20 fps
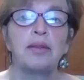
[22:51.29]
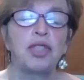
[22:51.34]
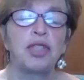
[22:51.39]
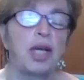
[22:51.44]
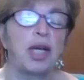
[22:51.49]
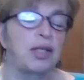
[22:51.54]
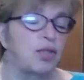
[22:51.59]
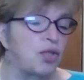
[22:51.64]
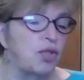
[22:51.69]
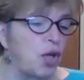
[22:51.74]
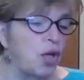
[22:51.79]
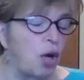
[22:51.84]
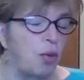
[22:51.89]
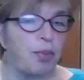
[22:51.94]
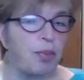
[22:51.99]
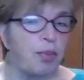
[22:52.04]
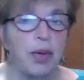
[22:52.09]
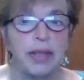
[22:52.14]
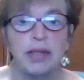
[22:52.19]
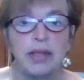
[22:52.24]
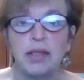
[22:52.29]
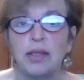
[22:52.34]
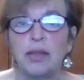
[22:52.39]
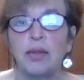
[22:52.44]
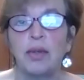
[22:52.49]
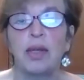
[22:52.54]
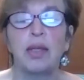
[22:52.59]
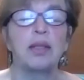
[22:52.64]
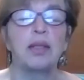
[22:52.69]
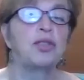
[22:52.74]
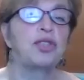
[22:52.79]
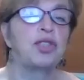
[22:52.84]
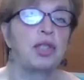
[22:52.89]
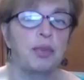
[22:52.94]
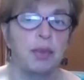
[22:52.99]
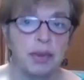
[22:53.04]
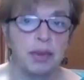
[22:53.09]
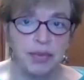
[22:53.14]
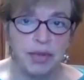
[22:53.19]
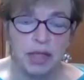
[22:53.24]
She has no points at all.
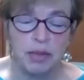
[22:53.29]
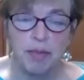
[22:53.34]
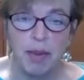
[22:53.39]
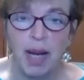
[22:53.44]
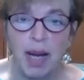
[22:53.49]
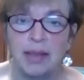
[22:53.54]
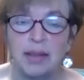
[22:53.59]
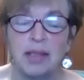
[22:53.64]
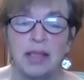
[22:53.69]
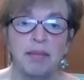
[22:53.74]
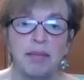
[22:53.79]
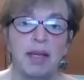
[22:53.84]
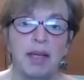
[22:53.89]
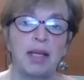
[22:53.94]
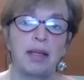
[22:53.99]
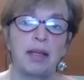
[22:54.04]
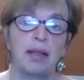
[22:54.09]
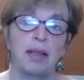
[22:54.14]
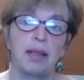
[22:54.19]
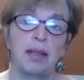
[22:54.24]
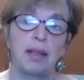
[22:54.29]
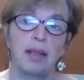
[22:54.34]
She will respond to me.